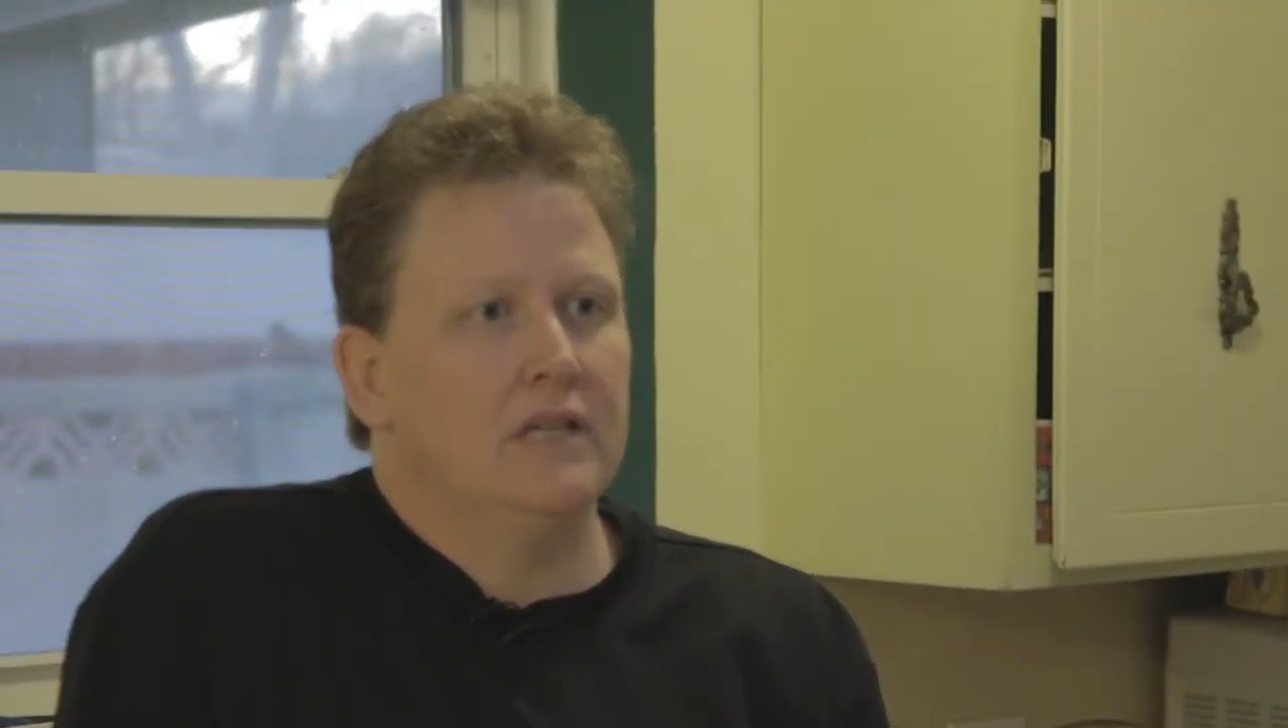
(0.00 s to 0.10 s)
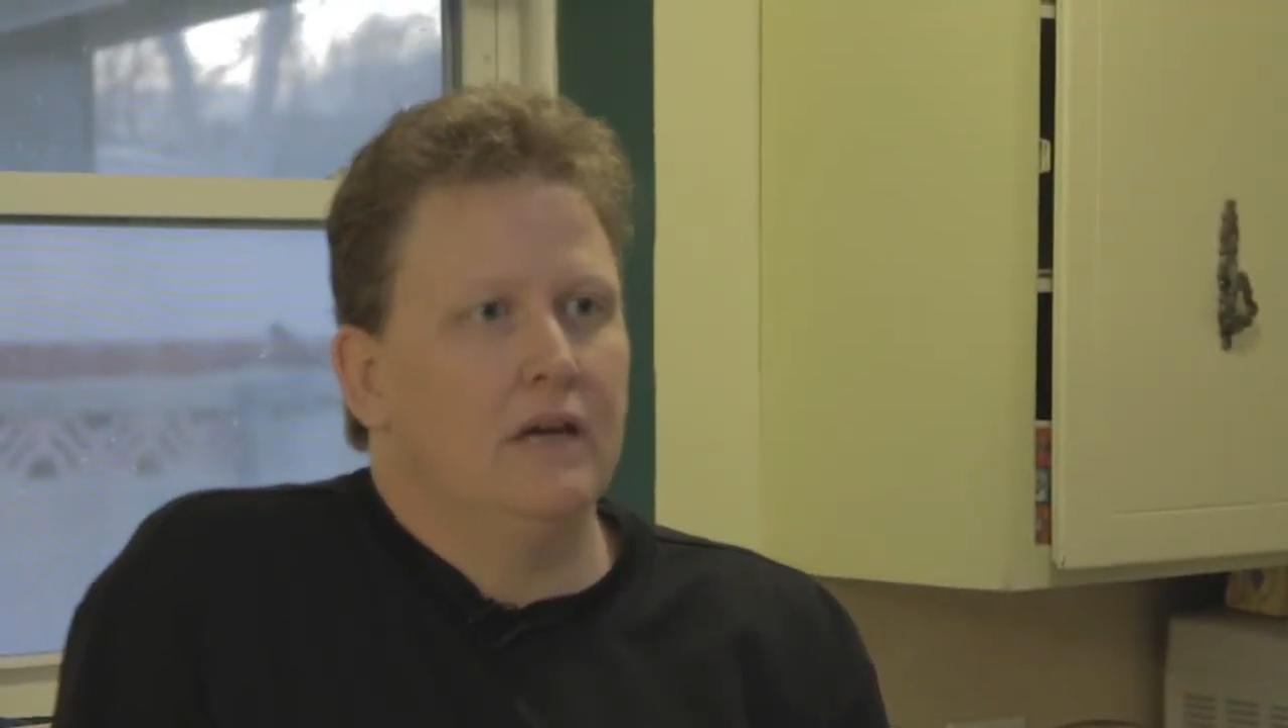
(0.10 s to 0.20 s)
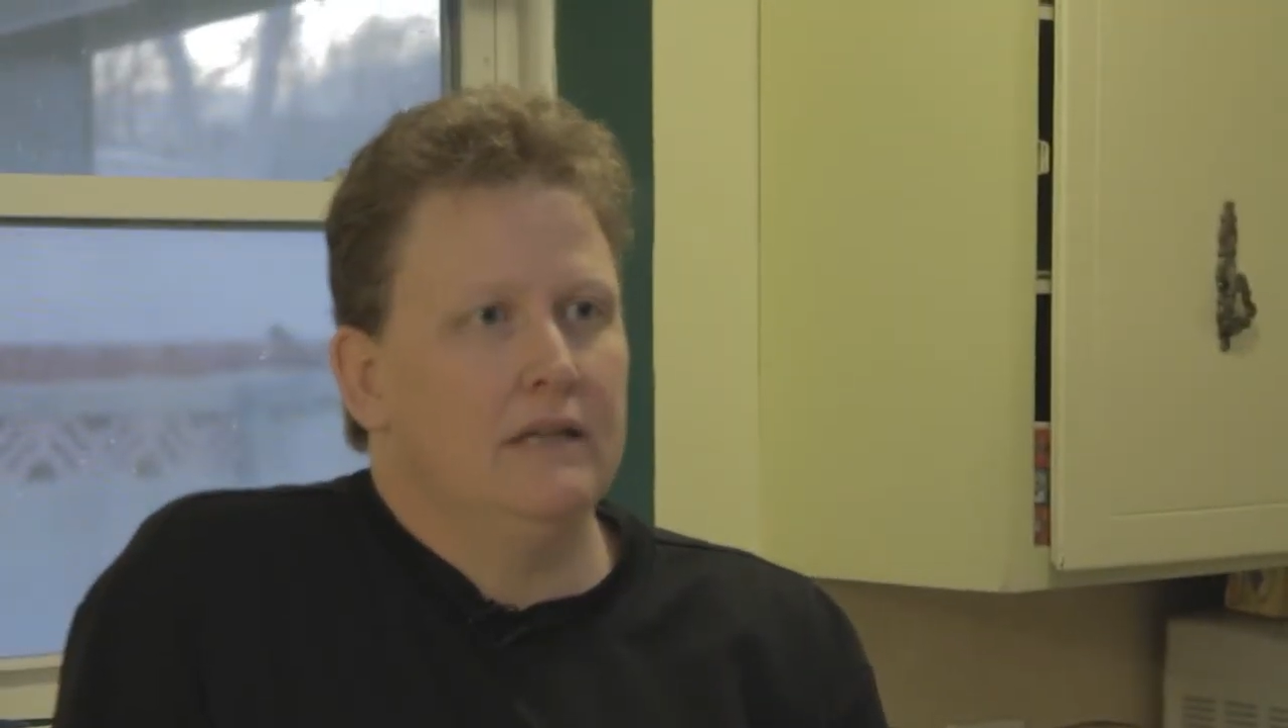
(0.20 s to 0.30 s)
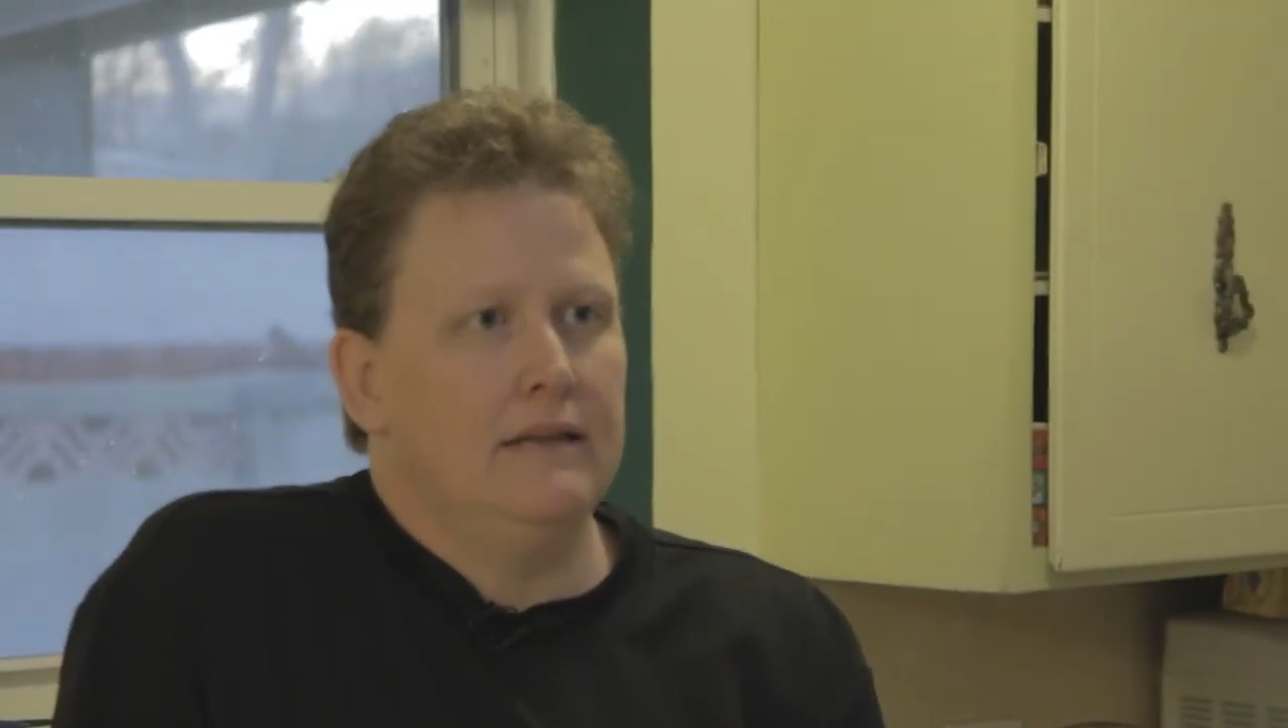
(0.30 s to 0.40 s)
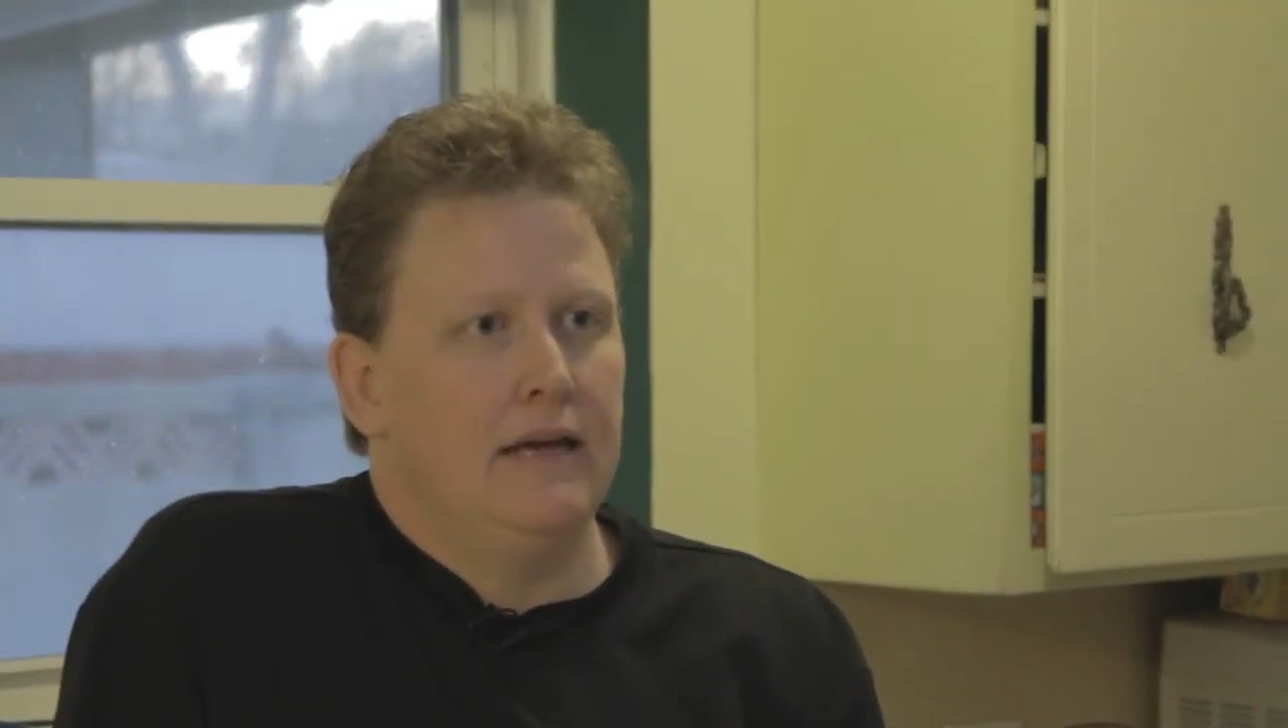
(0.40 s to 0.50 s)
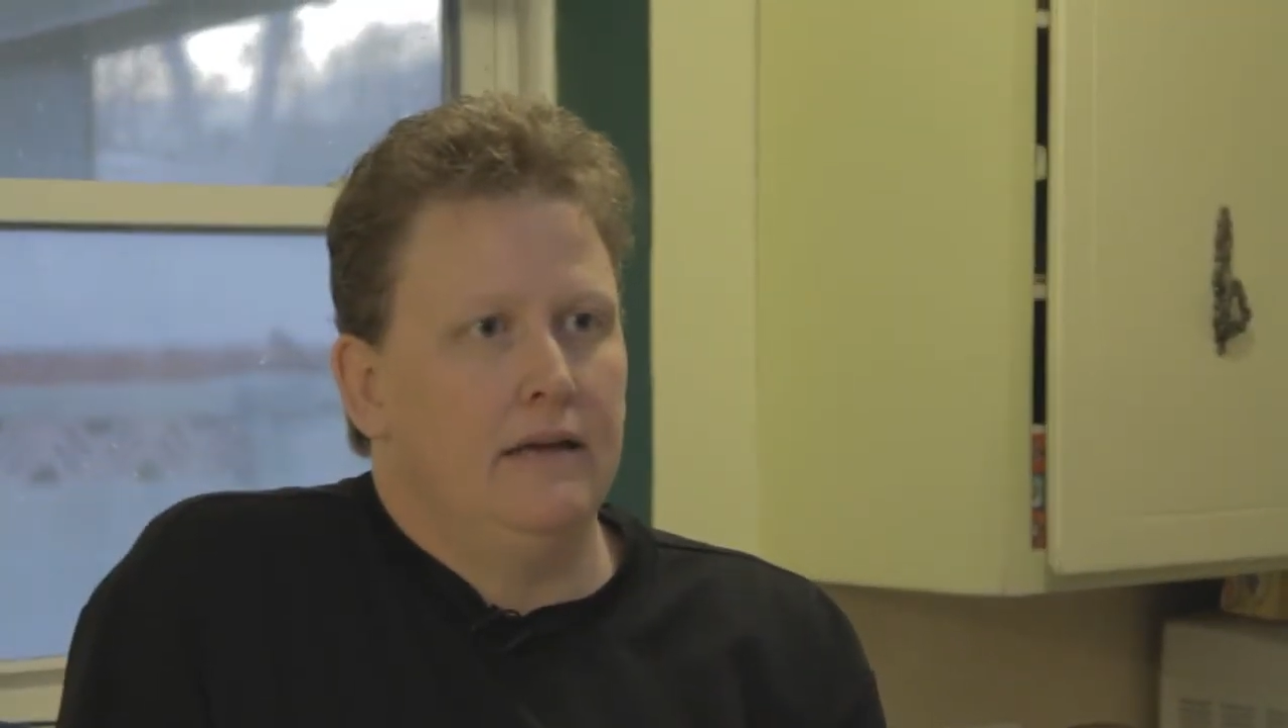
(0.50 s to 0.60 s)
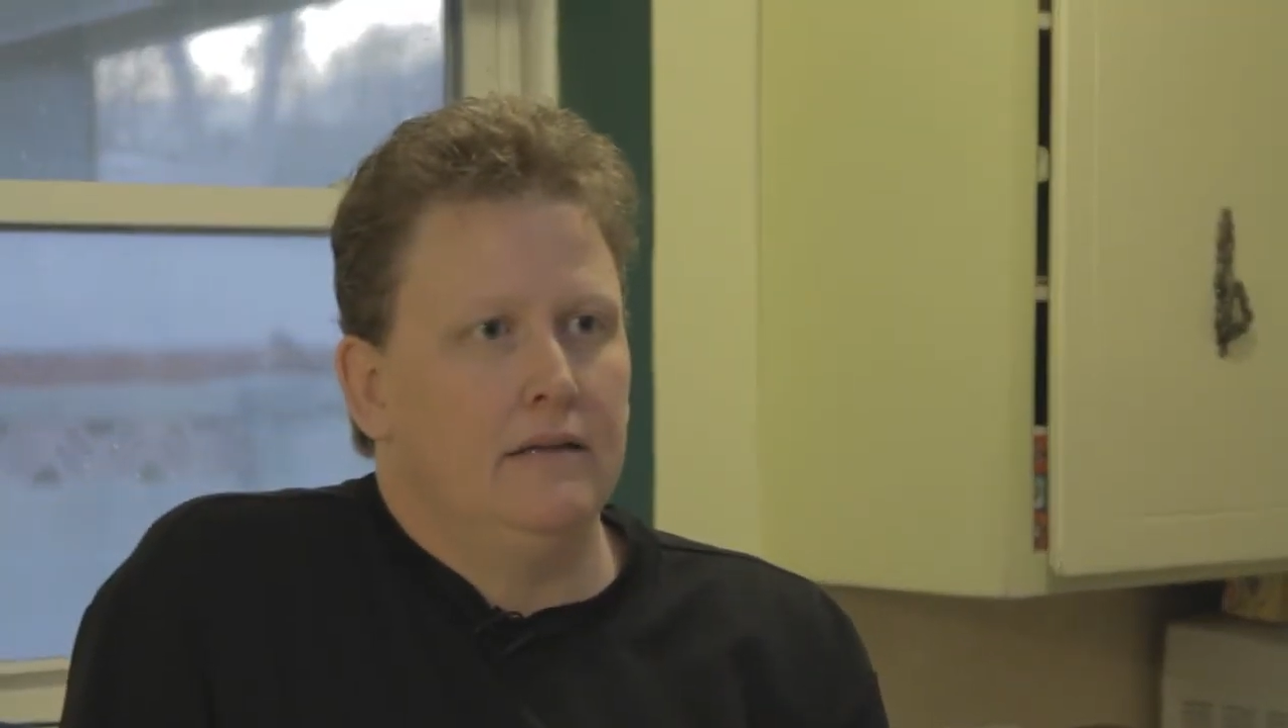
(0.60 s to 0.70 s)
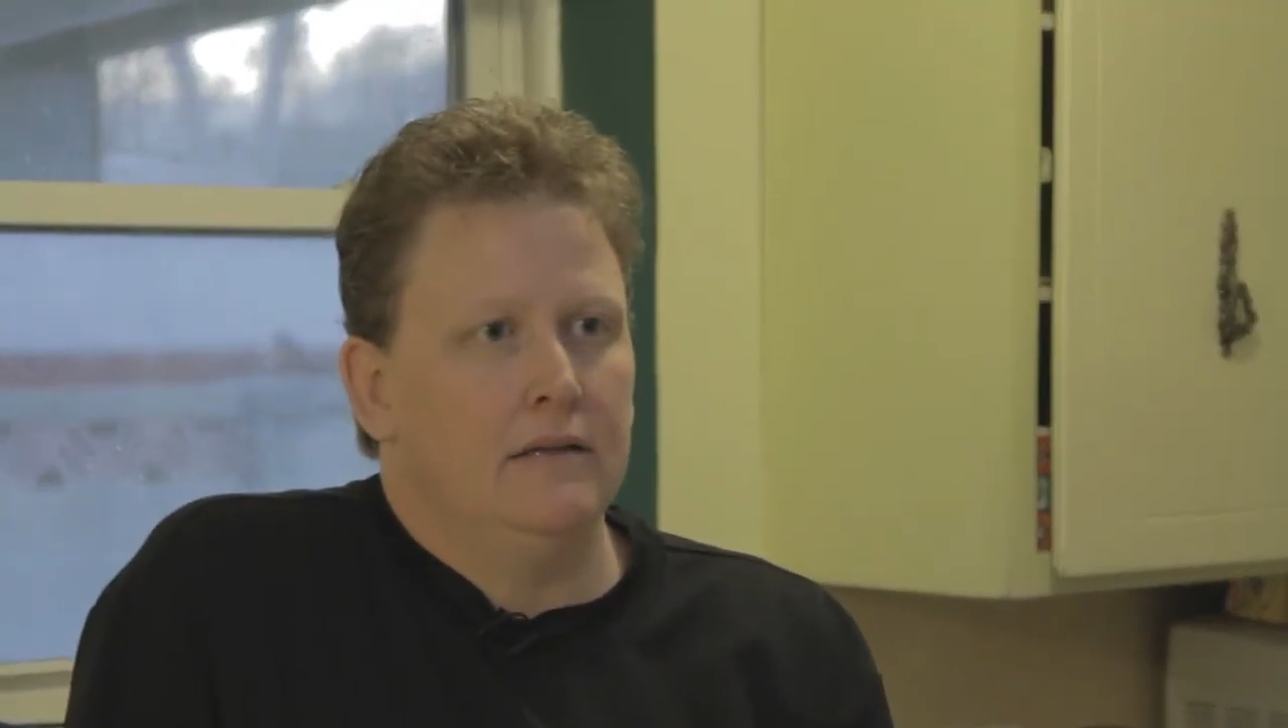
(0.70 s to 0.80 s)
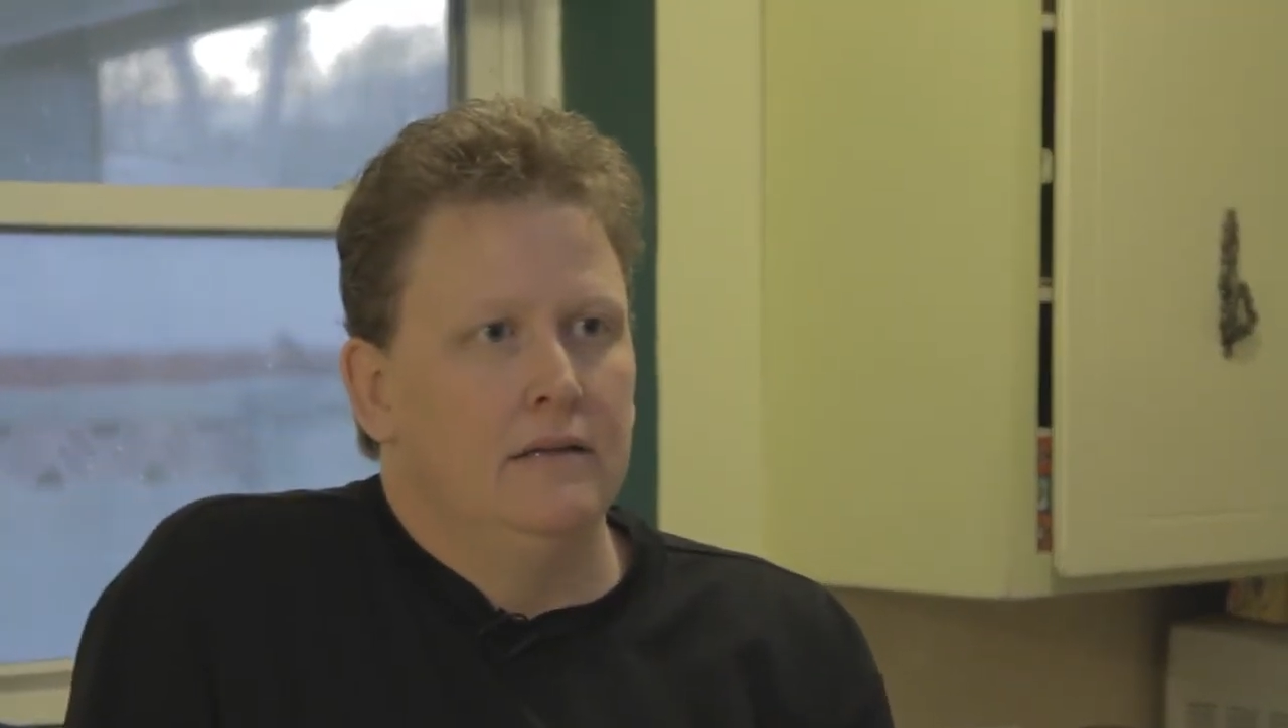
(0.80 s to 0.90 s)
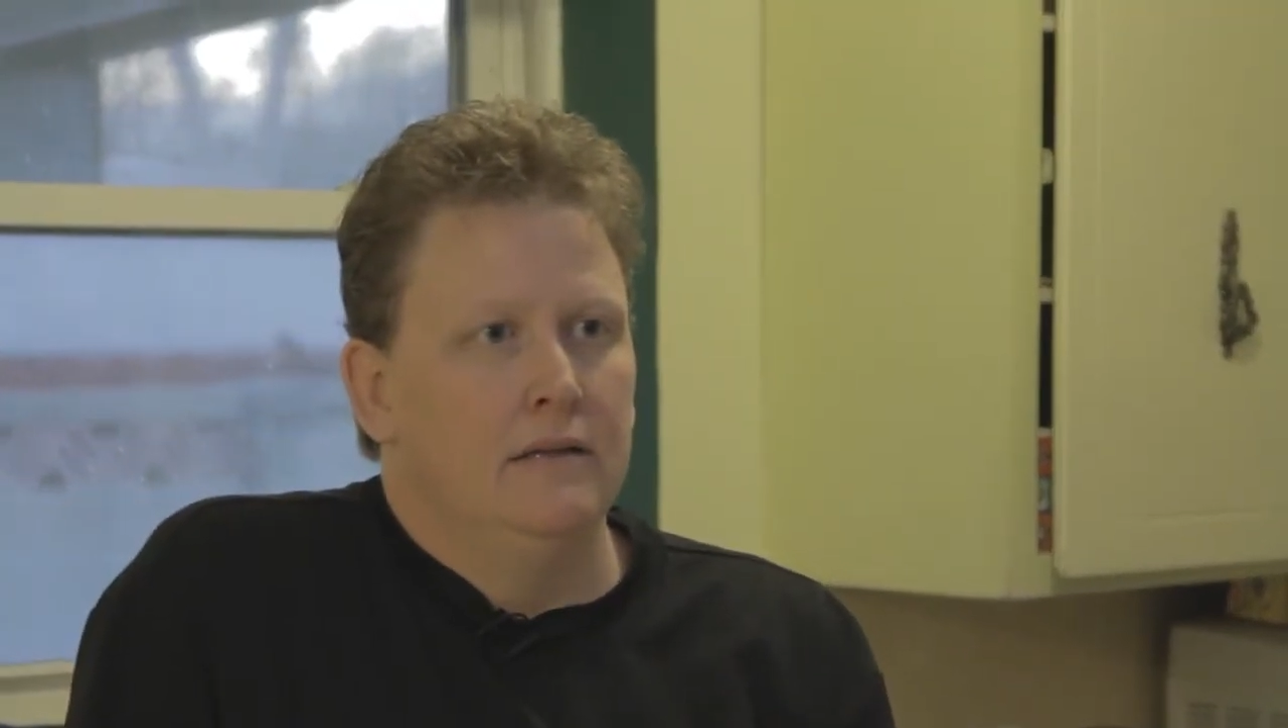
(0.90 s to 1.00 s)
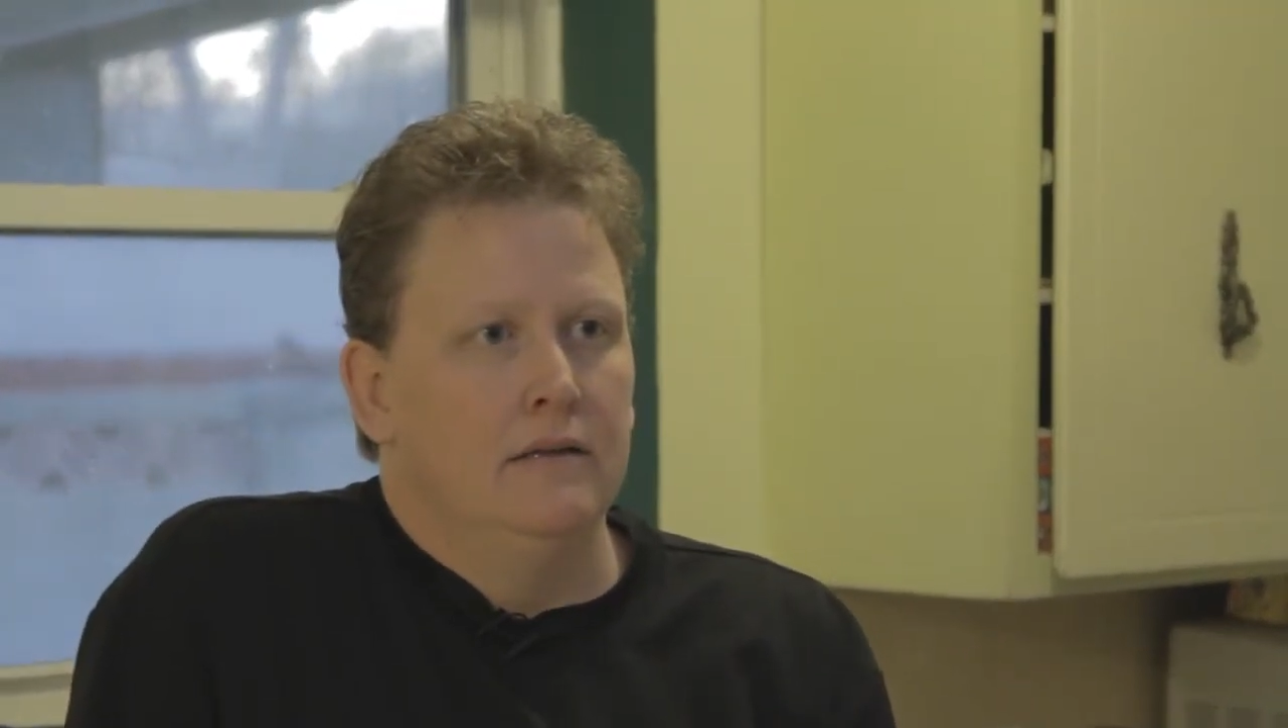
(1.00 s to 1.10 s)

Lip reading: called it that.